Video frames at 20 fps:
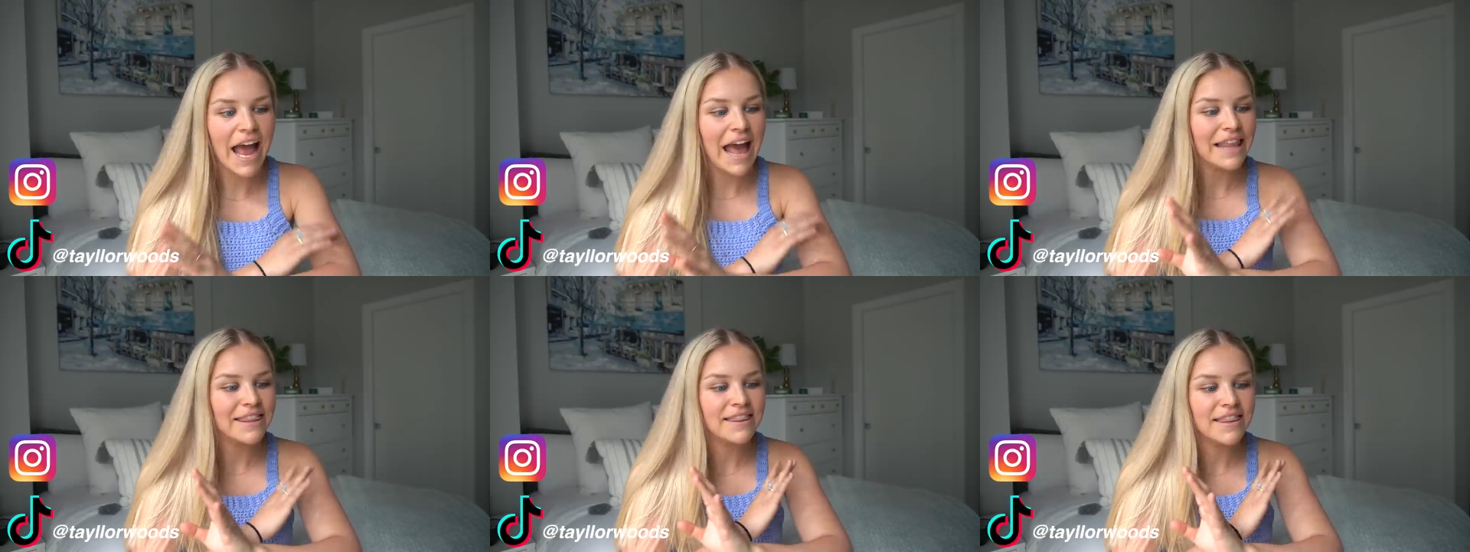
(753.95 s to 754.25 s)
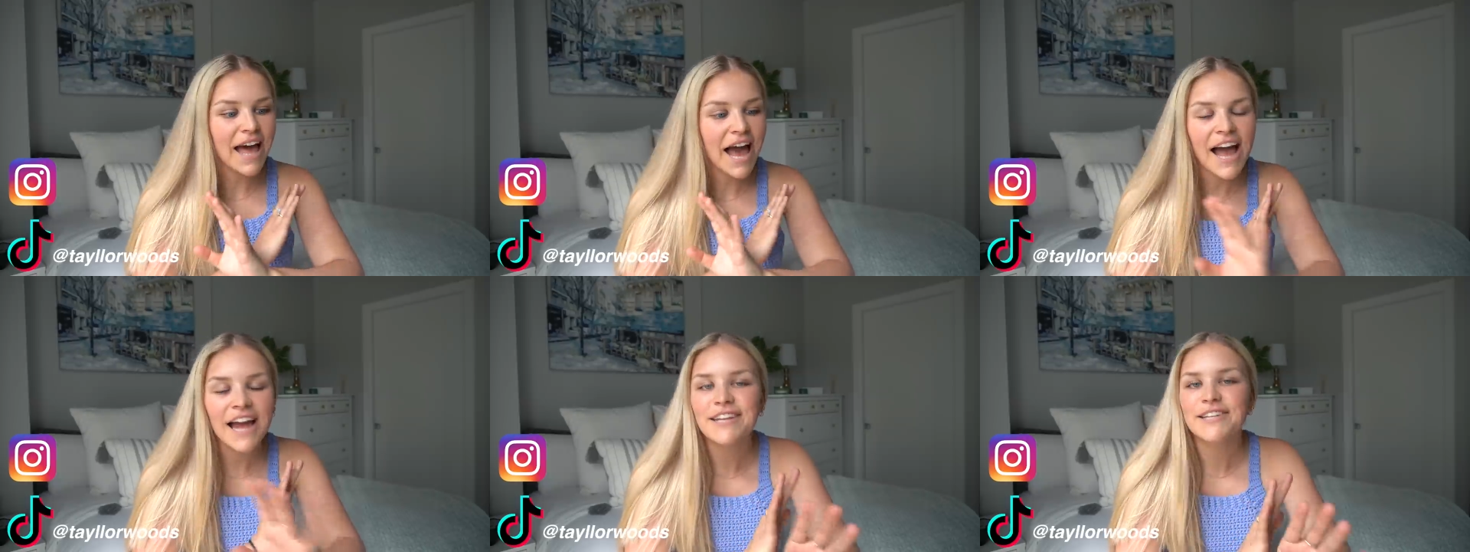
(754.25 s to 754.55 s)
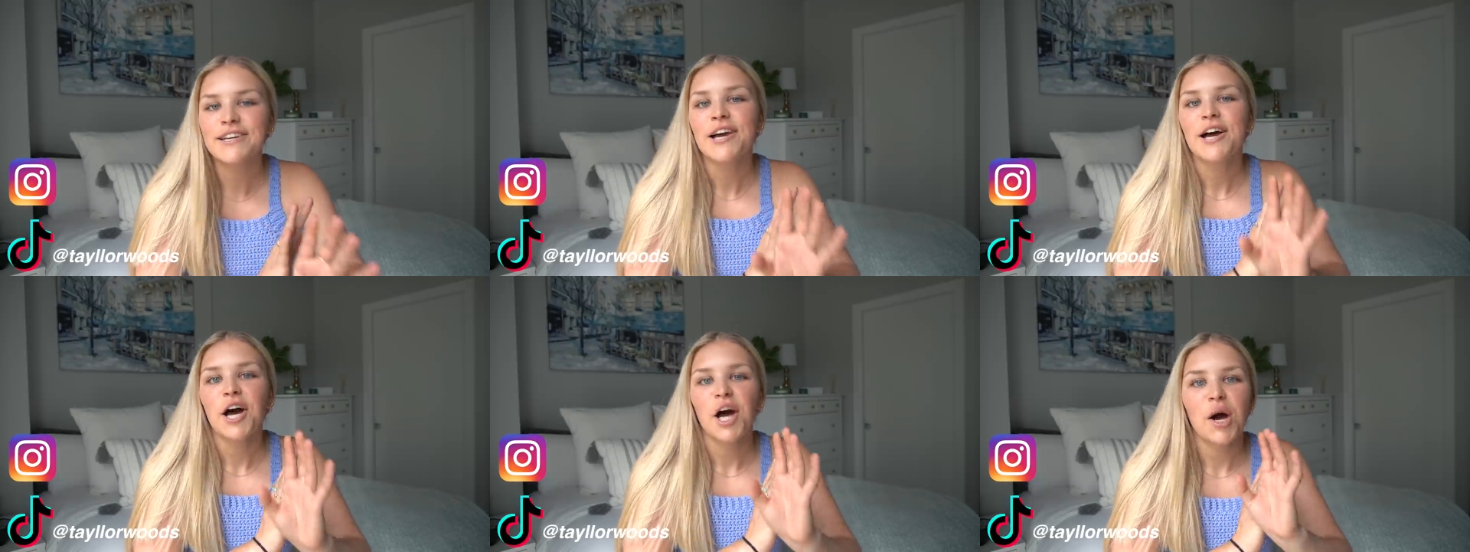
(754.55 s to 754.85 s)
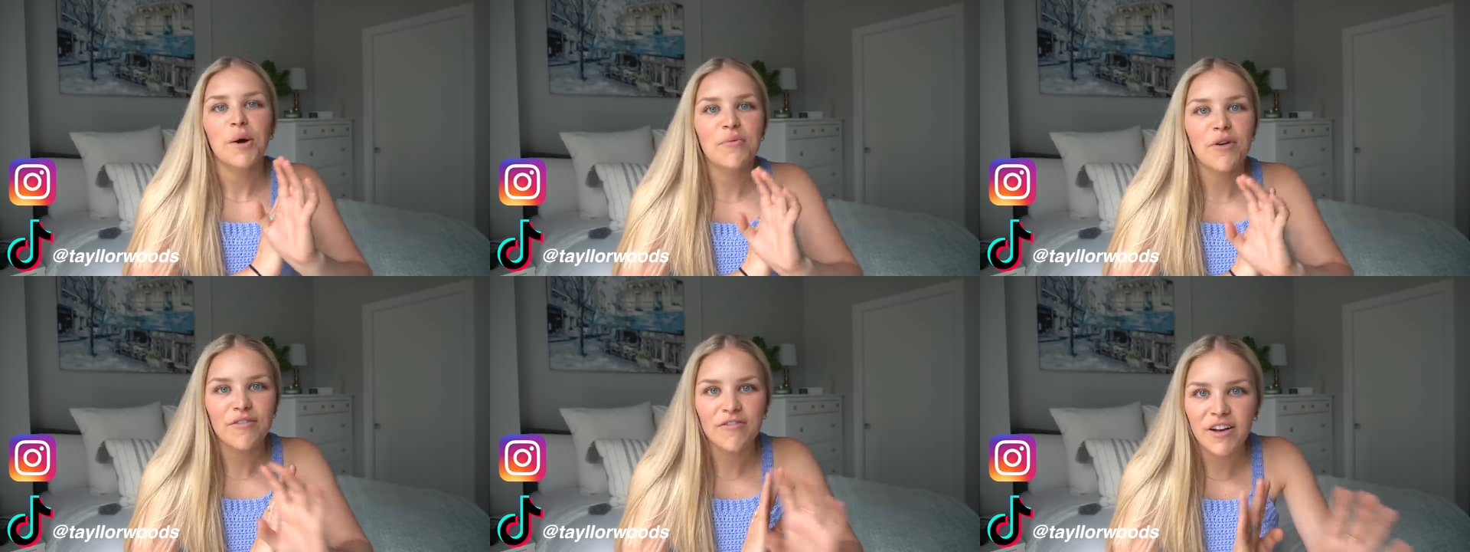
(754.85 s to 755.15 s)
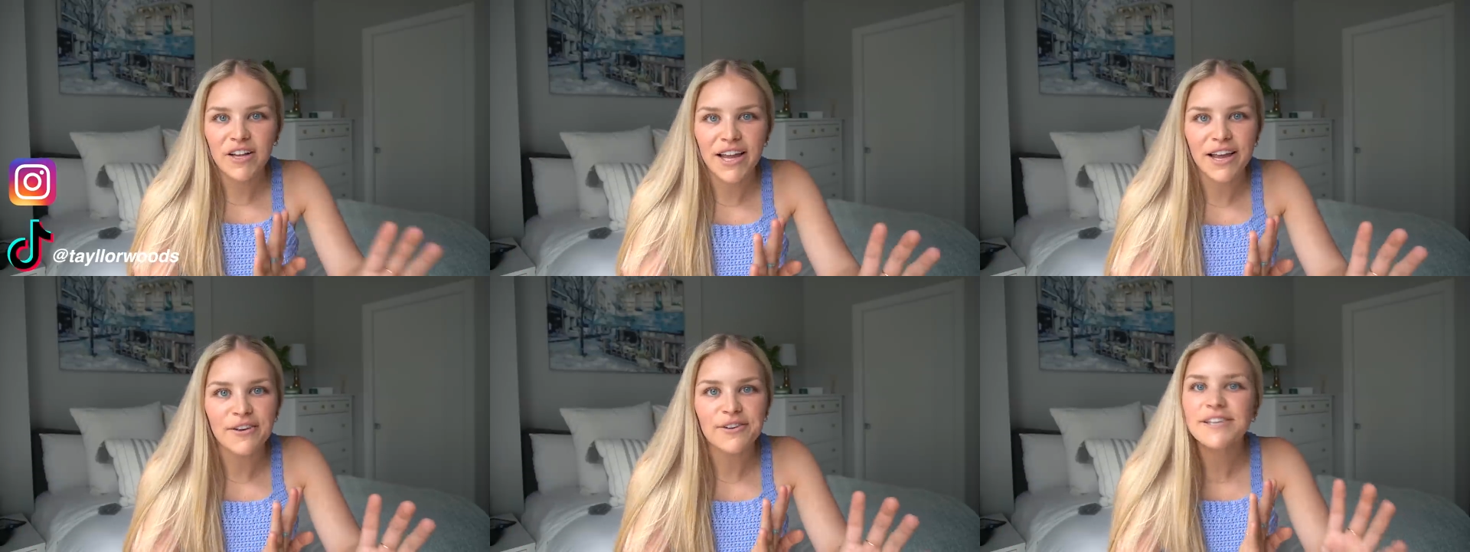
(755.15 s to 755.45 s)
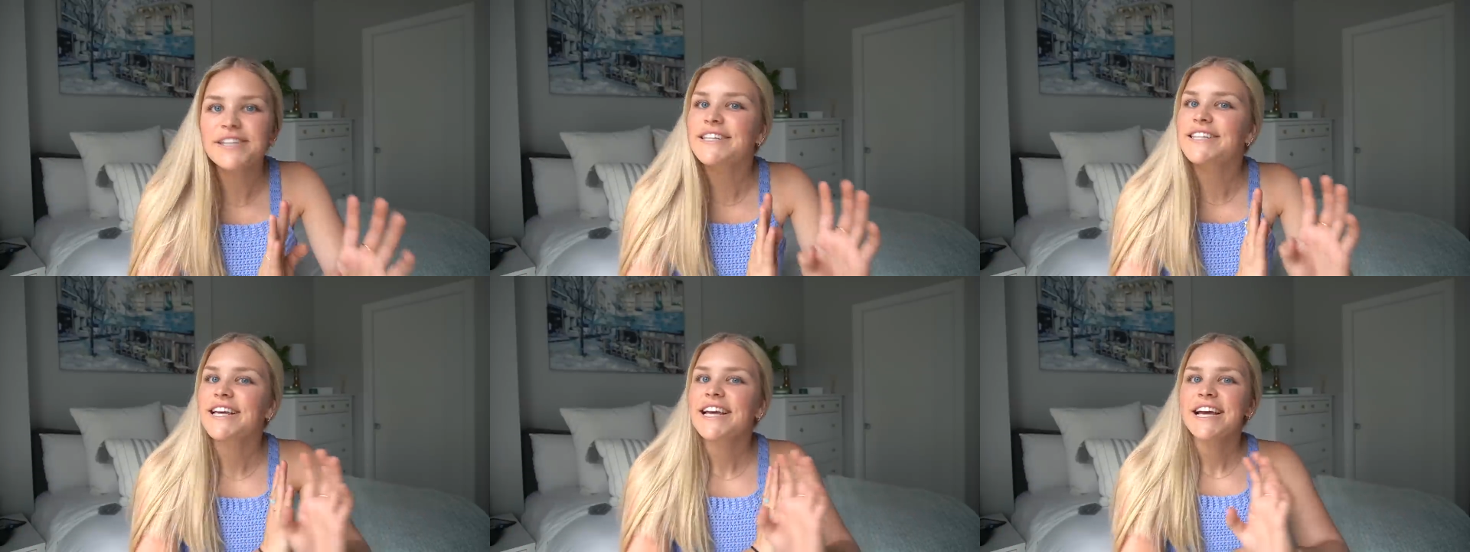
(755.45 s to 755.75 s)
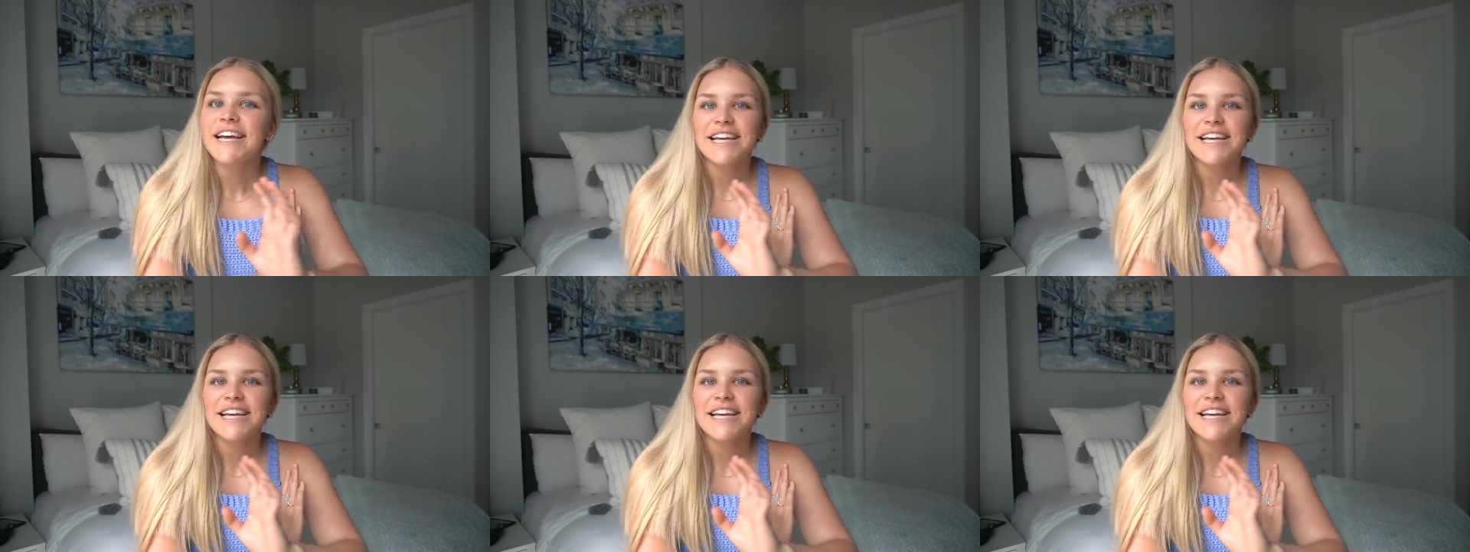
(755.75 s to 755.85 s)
And that, above all else,